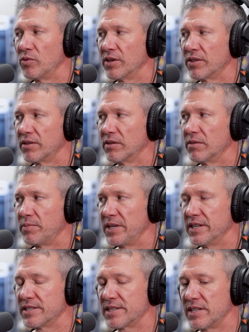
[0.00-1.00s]
with
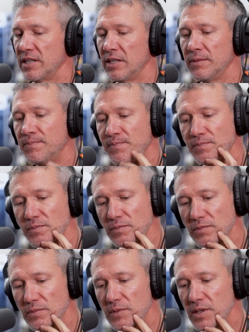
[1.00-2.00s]
P S E.
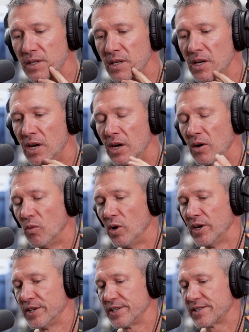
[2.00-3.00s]

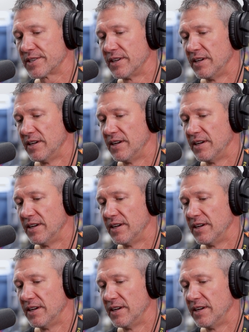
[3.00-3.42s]
Was